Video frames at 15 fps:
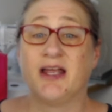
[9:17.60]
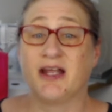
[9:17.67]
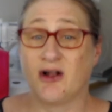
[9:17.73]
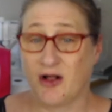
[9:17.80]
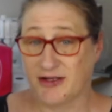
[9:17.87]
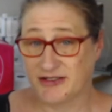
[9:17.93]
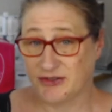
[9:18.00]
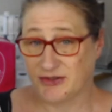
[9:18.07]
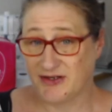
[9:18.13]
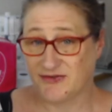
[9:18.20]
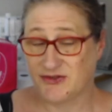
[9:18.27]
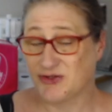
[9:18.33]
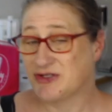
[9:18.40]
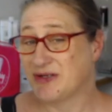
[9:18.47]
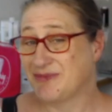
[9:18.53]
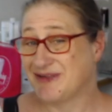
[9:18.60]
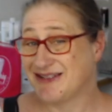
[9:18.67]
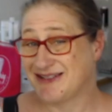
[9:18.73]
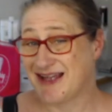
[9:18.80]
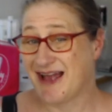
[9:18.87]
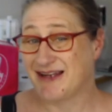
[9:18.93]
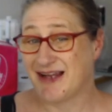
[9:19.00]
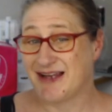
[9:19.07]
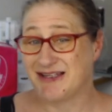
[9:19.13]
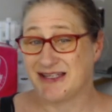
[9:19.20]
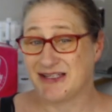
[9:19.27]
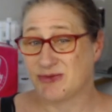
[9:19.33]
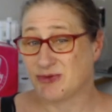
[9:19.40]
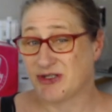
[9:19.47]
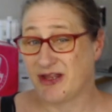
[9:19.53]
it also gives you some design
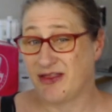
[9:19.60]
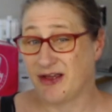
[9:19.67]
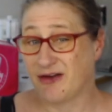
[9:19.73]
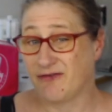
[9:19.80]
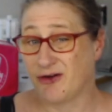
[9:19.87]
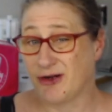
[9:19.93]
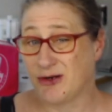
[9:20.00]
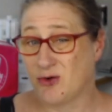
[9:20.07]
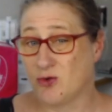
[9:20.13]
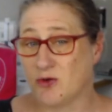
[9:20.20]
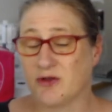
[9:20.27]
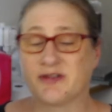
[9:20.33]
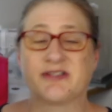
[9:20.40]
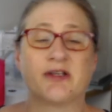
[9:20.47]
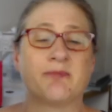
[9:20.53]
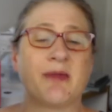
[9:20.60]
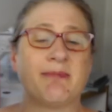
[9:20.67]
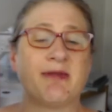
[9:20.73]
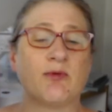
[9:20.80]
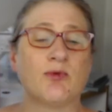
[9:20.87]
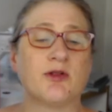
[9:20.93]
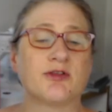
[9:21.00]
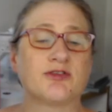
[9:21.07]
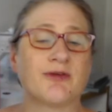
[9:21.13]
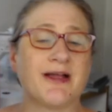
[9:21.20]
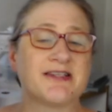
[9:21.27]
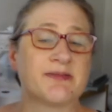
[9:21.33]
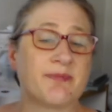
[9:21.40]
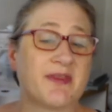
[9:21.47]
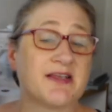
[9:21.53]
ideas, which I think are very cool. So maybe we'll
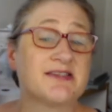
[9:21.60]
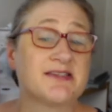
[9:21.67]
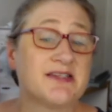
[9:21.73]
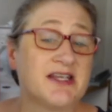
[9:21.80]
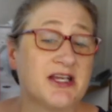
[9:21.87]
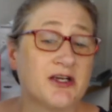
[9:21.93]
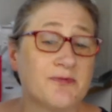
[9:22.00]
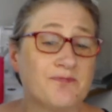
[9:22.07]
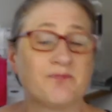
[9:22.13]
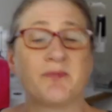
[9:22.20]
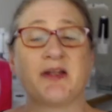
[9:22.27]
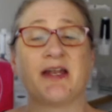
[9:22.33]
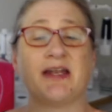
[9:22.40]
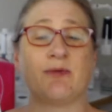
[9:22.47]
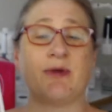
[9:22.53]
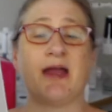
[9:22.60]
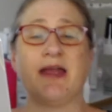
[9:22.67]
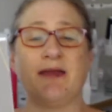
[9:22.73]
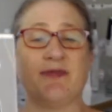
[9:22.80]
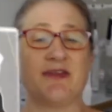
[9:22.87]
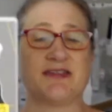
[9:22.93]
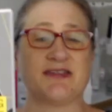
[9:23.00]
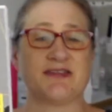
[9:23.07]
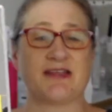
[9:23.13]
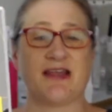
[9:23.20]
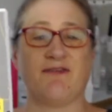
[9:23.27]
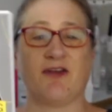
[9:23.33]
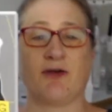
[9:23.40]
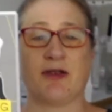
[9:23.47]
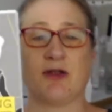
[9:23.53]
try some things in here. But anyway, this is
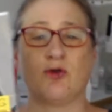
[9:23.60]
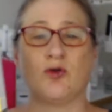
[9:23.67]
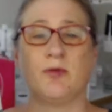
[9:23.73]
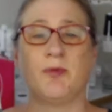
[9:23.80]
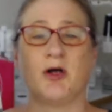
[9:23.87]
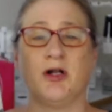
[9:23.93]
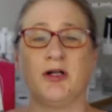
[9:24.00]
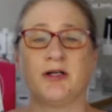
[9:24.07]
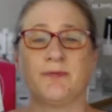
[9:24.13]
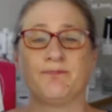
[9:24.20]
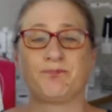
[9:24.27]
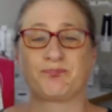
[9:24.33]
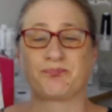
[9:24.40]
a very cool book.